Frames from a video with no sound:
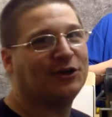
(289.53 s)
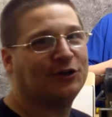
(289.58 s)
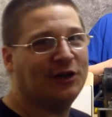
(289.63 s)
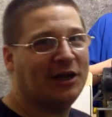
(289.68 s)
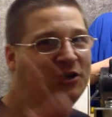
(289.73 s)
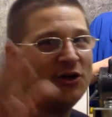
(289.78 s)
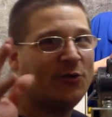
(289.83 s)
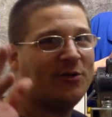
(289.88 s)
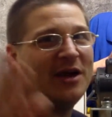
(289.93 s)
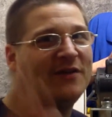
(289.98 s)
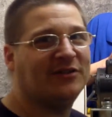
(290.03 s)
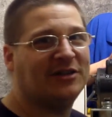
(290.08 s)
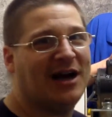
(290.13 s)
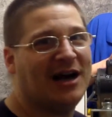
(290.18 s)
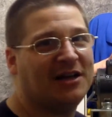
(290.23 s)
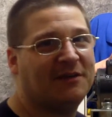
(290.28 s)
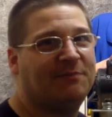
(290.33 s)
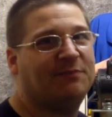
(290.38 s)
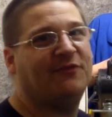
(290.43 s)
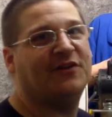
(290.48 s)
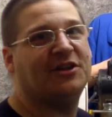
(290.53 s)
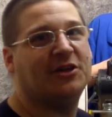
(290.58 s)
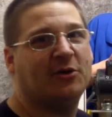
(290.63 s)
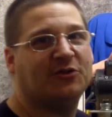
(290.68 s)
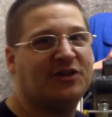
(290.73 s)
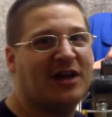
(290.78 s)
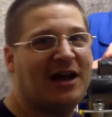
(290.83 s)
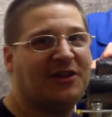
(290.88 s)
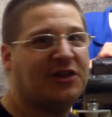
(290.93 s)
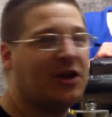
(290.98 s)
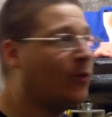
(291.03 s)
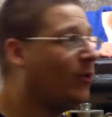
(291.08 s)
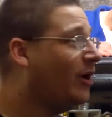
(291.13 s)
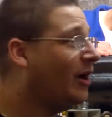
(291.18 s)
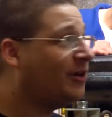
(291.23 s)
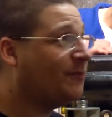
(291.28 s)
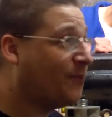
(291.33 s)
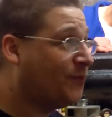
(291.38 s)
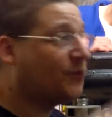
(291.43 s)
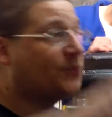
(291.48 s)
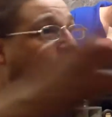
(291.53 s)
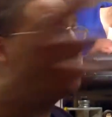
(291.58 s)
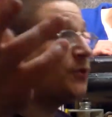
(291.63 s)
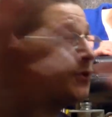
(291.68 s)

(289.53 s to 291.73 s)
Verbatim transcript: Because I know we have a lot of videos out there, we're like,